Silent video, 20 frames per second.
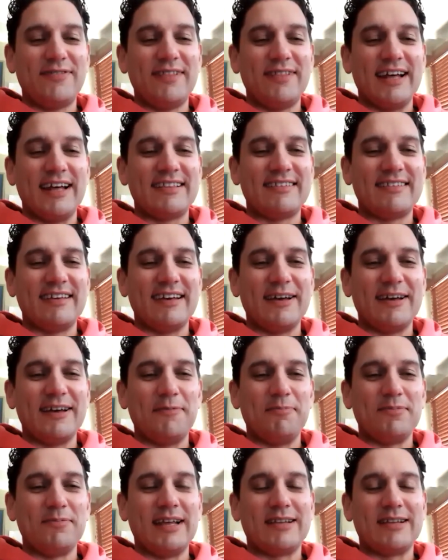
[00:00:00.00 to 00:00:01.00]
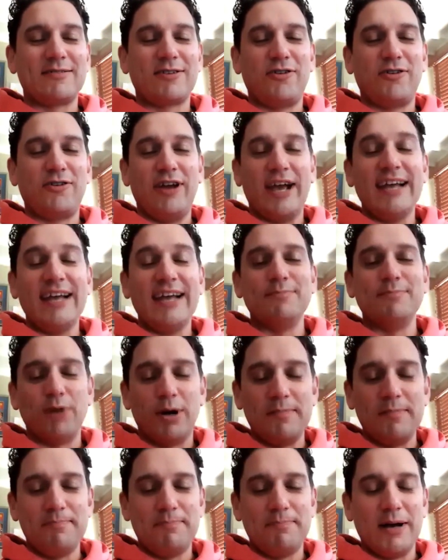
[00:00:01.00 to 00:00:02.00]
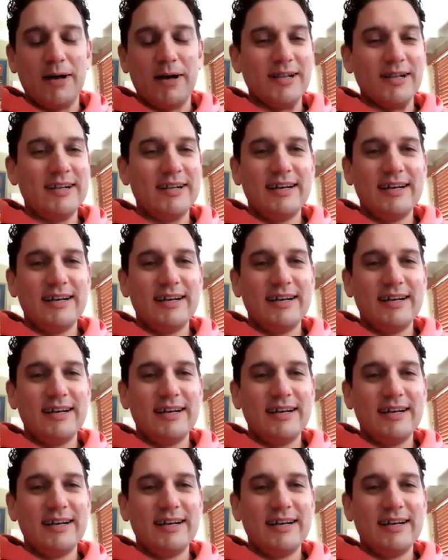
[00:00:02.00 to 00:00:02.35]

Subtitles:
that creates a bubble.